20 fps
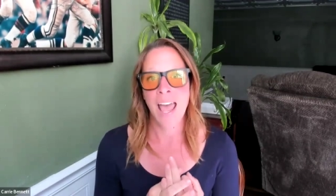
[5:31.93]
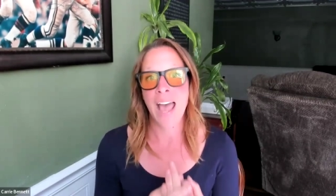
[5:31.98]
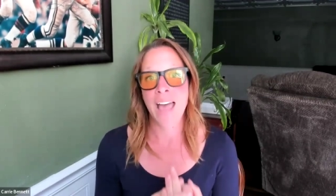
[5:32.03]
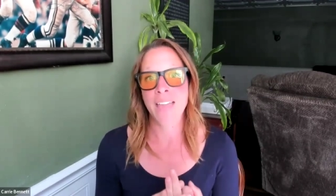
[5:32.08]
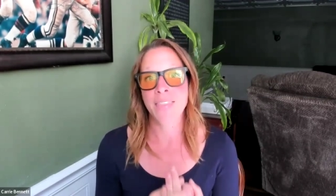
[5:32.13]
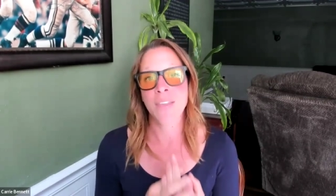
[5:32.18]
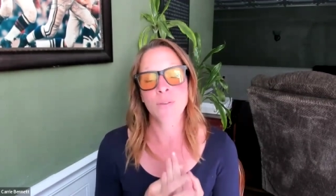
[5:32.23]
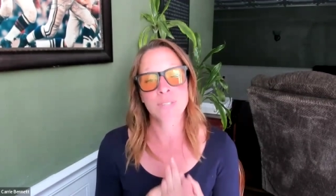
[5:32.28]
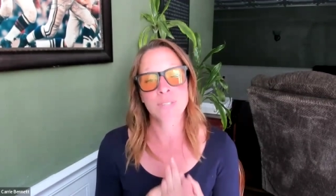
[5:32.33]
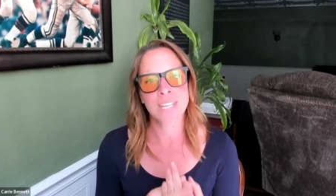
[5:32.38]

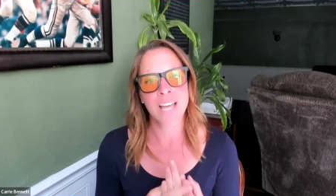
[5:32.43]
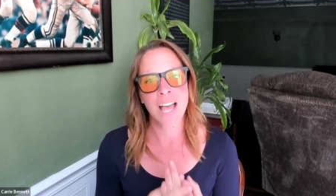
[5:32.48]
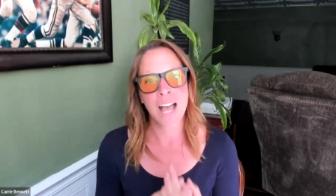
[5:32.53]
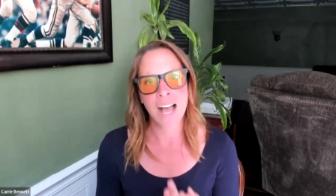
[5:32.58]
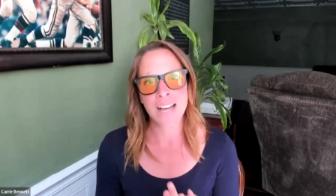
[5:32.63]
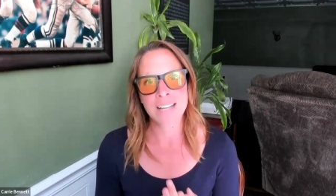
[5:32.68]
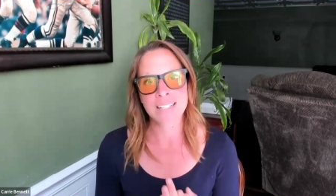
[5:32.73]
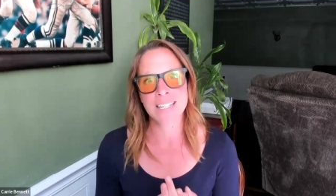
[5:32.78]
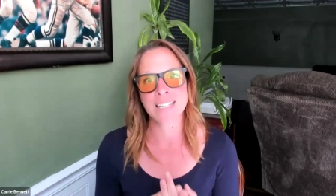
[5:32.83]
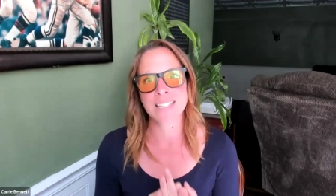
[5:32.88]
And those
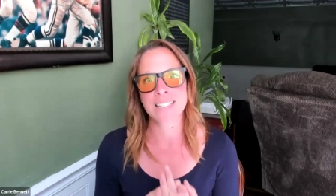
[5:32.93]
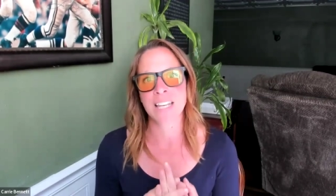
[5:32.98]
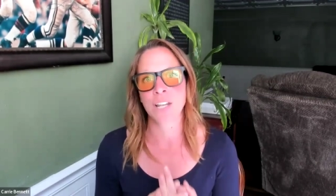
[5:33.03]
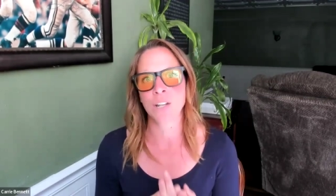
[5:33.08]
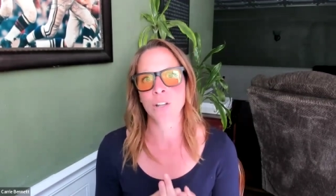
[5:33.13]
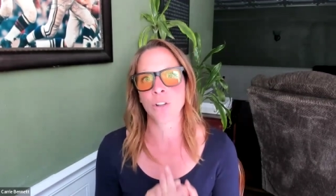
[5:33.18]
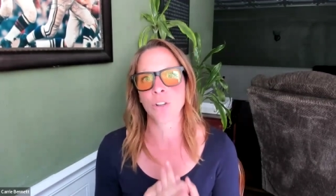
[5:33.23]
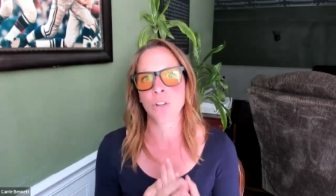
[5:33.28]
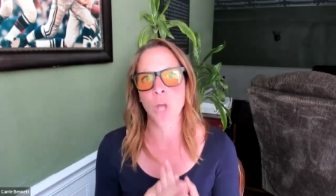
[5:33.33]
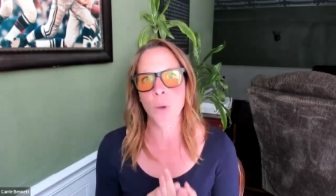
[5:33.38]
toxins
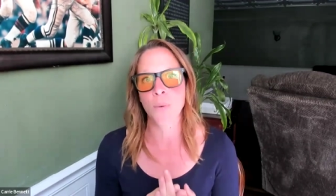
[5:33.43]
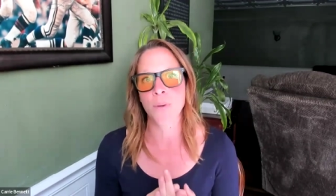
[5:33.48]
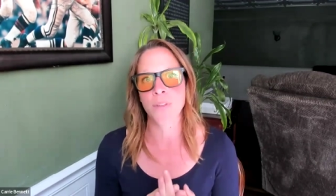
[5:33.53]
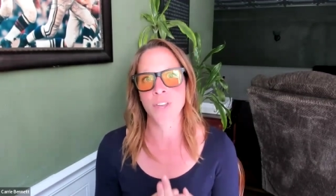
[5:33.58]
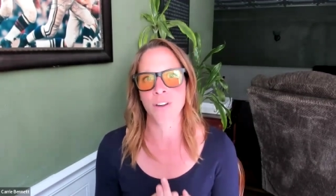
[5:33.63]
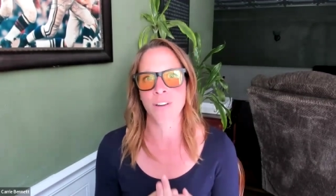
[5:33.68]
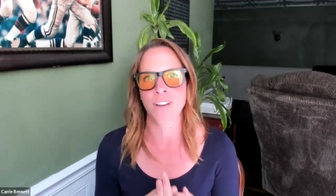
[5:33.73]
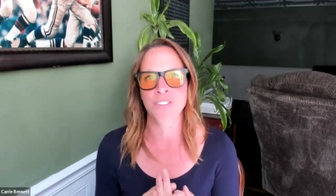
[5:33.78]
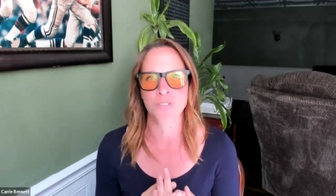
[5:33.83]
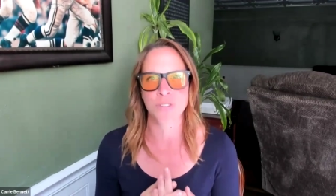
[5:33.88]
can lower
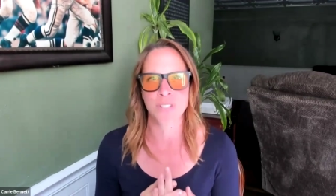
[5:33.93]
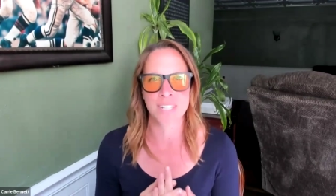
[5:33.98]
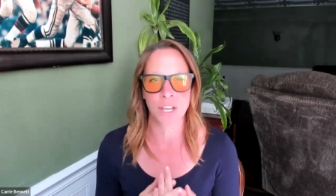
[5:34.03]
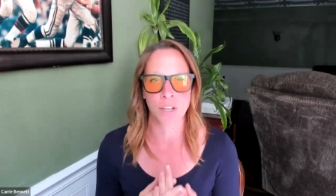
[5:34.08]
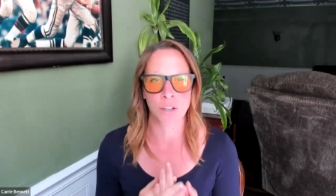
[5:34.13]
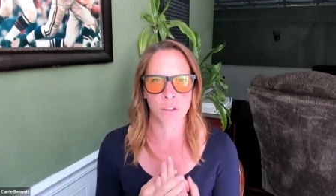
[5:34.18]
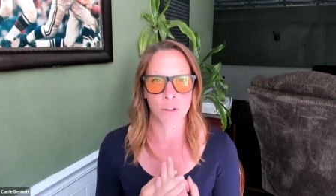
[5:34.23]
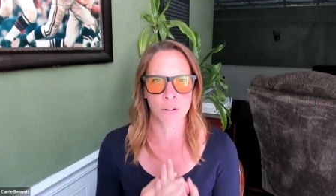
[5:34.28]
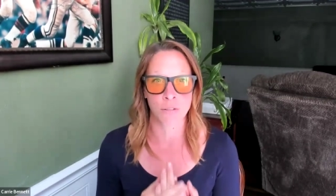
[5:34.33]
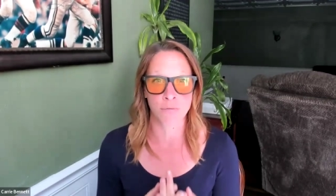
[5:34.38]
their
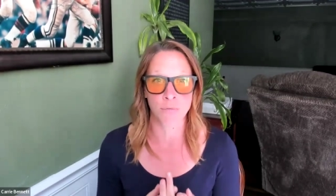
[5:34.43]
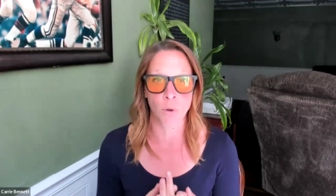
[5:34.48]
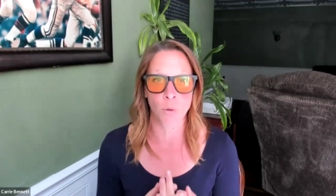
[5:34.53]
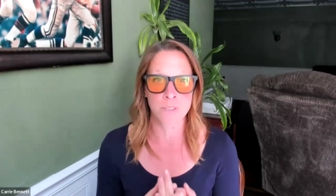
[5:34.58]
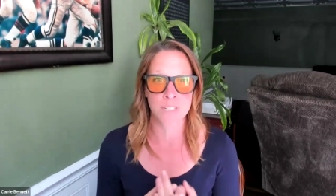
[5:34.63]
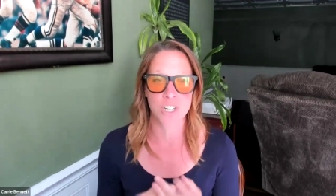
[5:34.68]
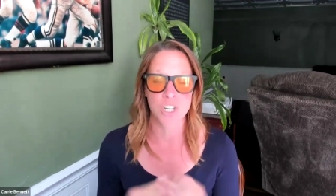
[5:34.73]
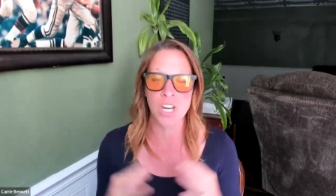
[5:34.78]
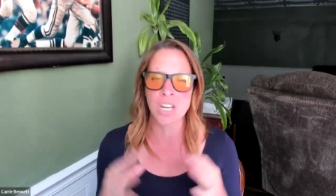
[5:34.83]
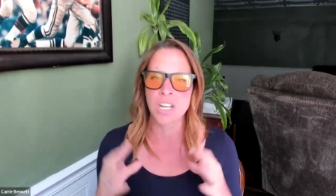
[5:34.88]
intracellular voltage.